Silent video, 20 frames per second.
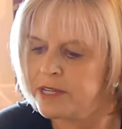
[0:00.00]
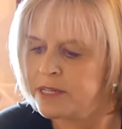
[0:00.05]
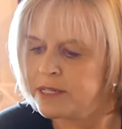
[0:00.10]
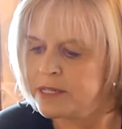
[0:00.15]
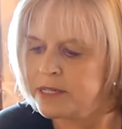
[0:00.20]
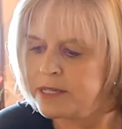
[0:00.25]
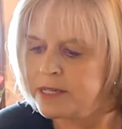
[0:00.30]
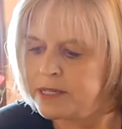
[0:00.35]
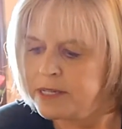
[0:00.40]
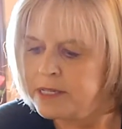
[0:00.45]

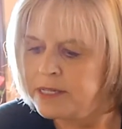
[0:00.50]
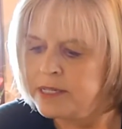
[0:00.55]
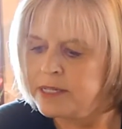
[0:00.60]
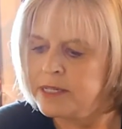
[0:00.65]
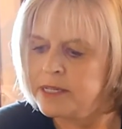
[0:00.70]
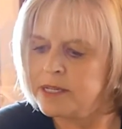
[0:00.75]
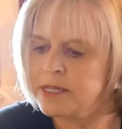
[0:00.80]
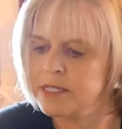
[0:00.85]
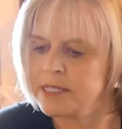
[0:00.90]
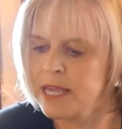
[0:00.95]

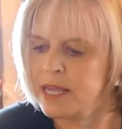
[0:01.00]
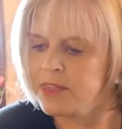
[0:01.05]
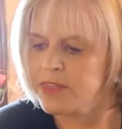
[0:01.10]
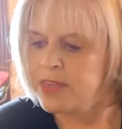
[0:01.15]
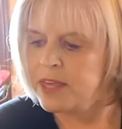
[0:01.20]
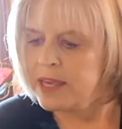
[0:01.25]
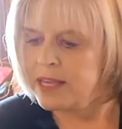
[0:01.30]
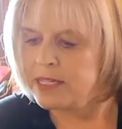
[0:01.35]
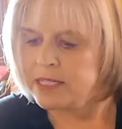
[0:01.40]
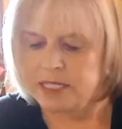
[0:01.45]
because I
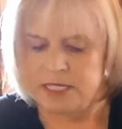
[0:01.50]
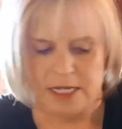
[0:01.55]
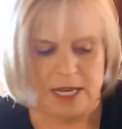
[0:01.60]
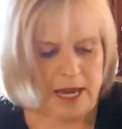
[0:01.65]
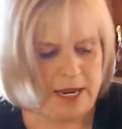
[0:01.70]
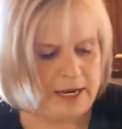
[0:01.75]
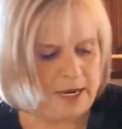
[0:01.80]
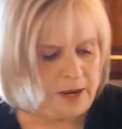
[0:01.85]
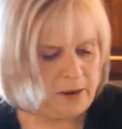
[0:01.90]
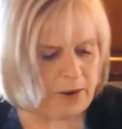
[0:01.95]
think it's
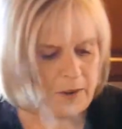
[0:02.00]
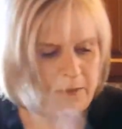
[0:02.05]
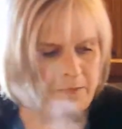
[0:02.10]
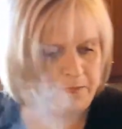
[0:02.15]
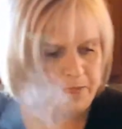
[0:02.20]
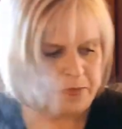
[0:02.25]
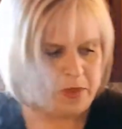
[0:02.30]
done here.